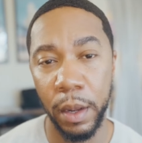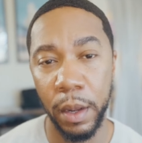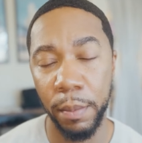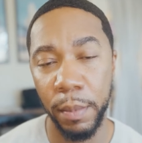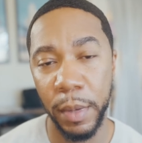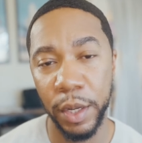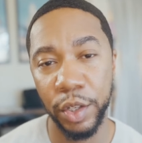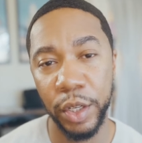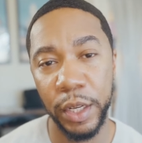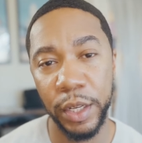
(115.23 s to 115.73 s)

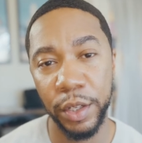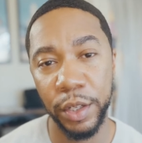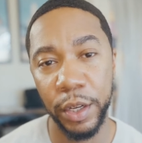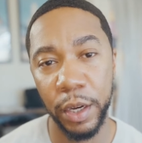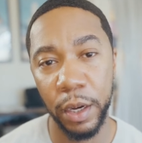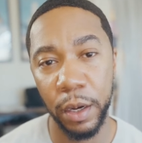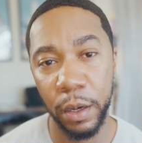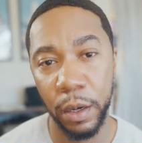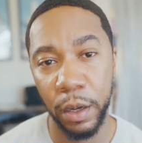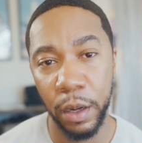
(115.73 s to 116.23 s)
much
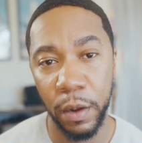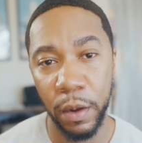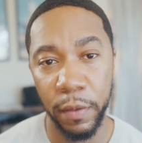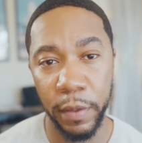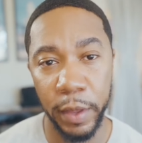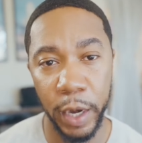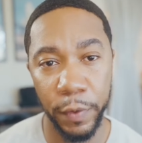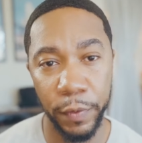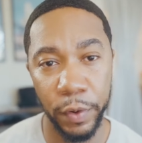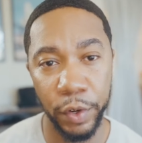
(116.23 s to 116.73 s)
easier
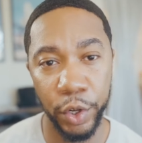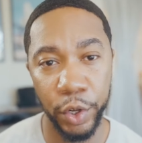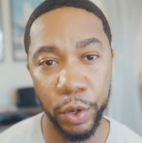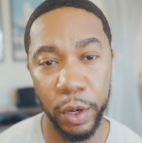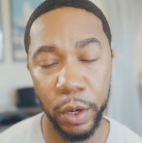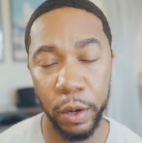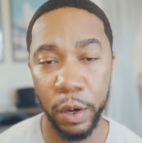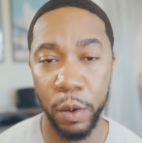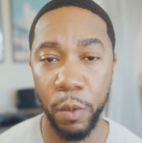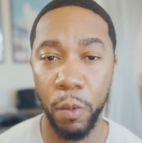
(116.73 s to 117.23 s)
than if you're
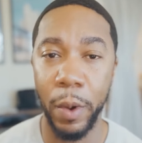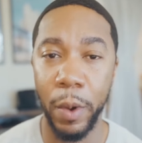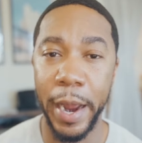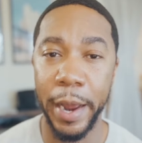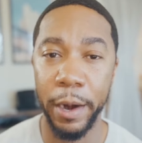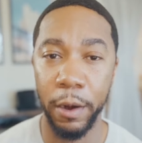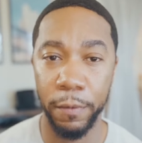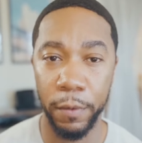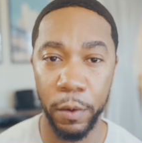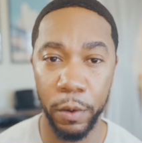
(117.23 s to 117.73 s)
shooting on a
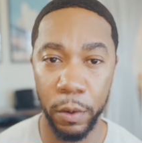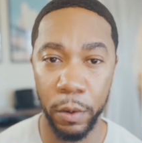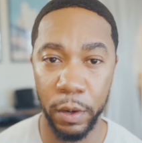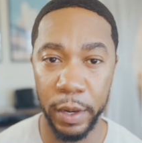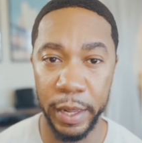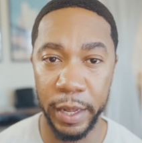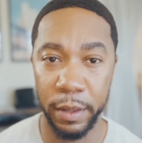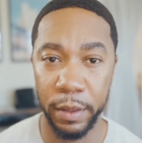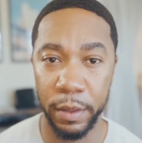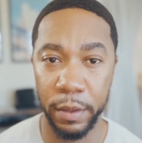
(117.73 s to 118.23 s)
wider focal
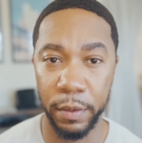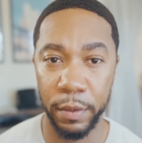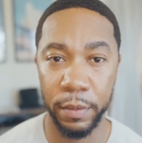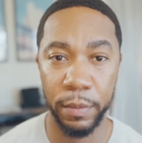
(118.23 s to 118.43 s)
length.